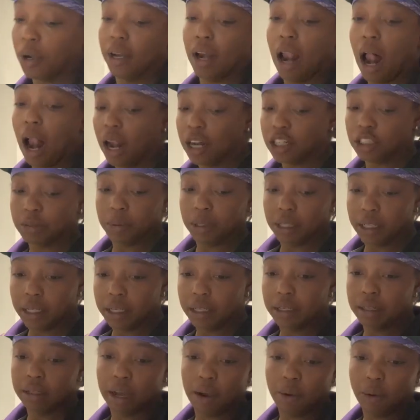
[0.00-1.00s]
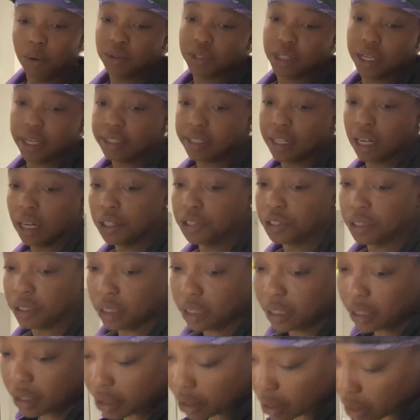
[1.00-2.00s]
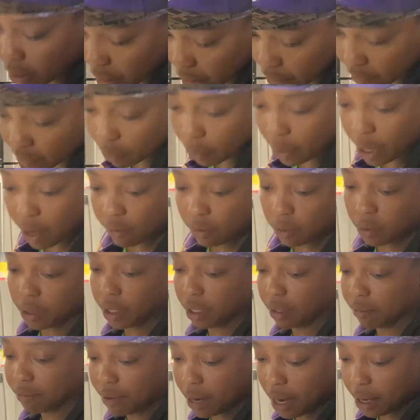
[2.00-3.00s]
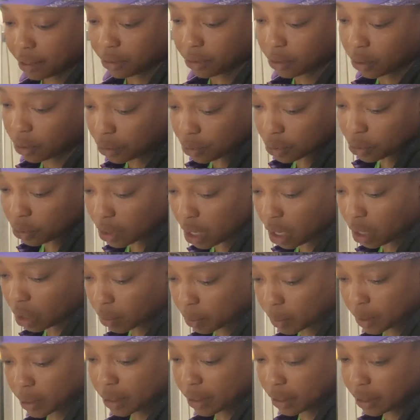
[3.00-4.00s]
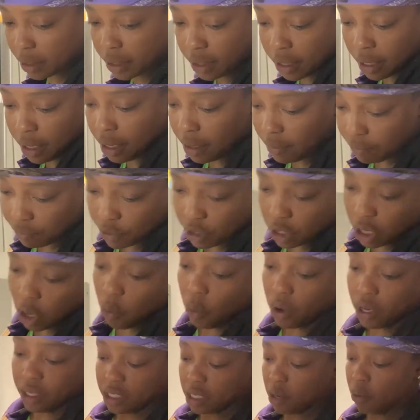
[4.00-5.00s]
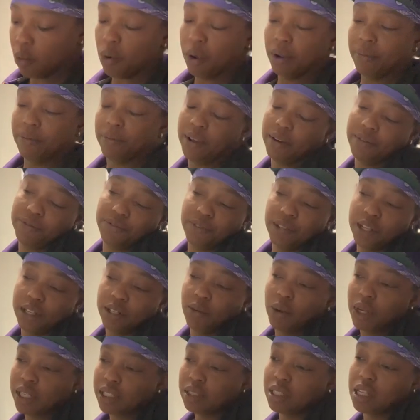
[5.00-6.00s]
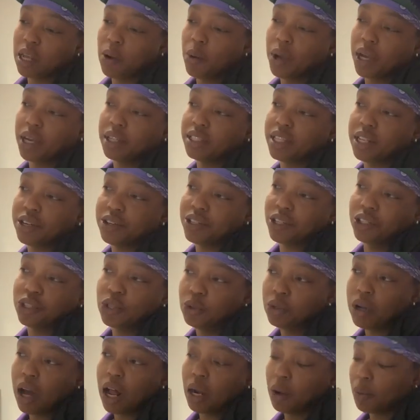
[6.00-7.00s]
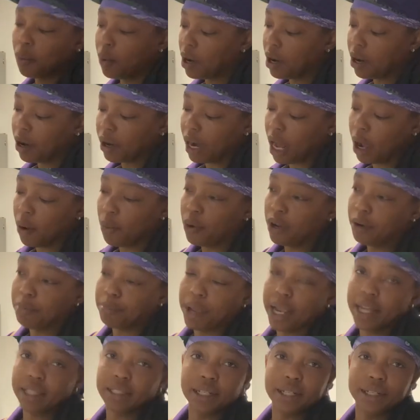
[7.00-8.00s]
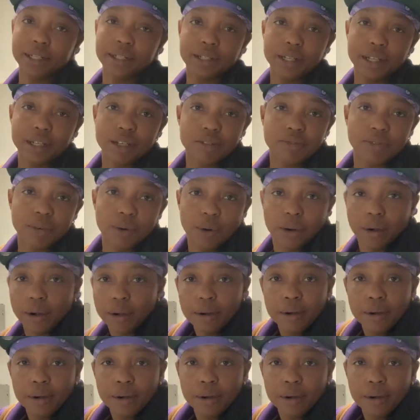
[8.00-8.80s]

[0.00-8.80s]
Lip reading: knowledgeably. I won't say intelligently. Everyone can find their own $2 word. What someone considers a $2 word, I wouldn't pay 10 cents for.